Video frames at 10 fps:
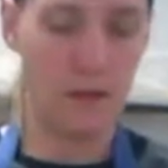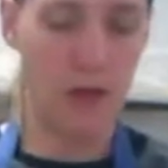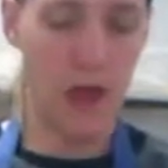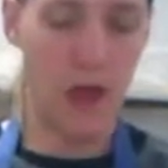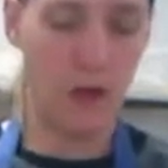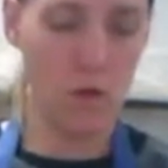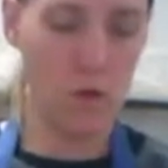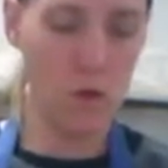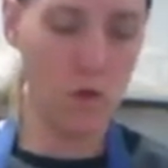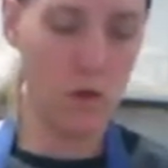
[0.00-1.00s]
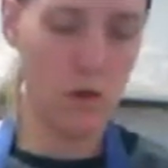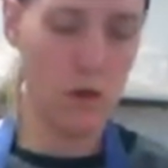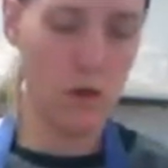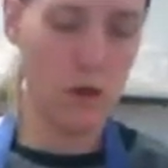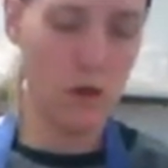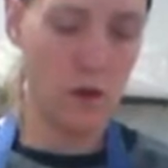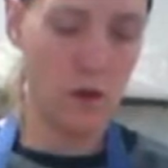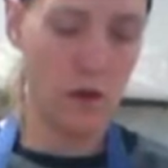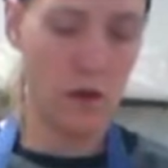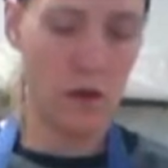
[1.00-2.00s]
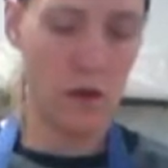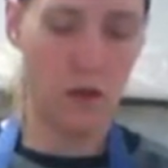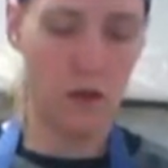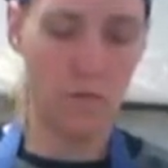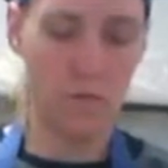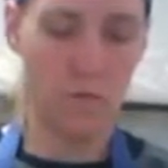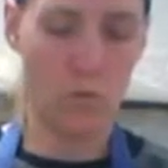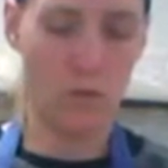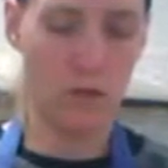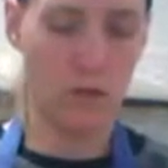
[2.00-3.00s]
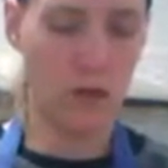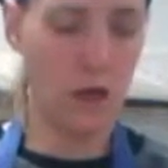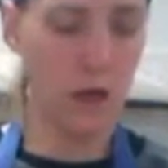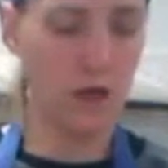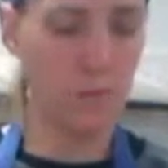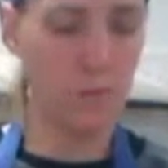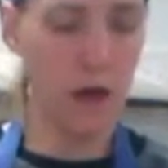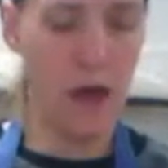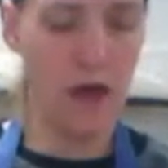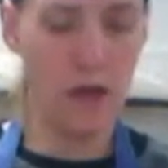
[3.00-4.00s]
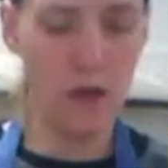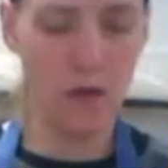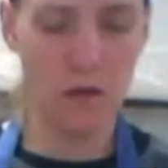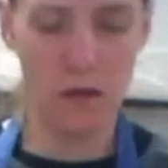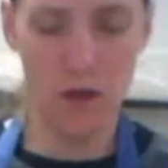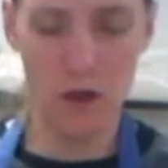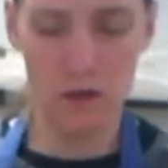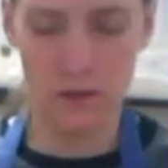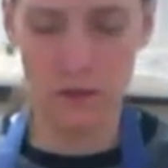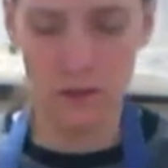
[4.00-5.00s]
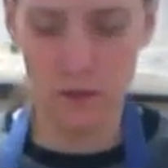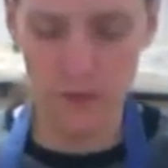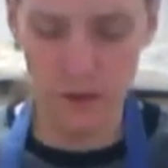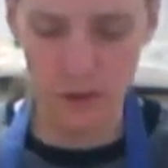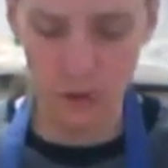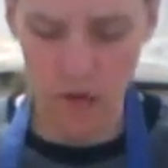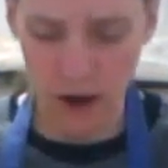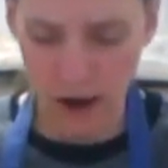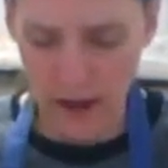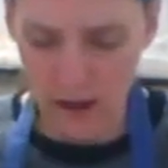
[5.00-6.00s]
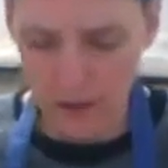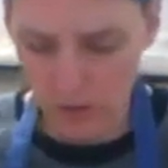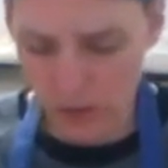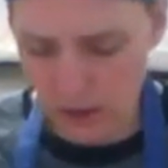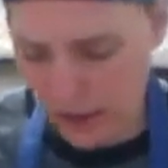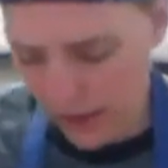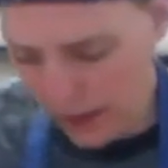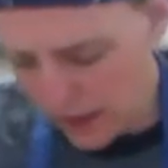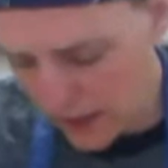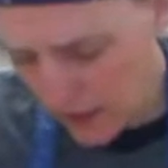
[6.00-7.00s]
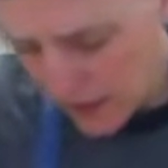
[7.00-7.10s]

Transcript: angle, kind of go from one side and back, causing a little bit of drag on the clay,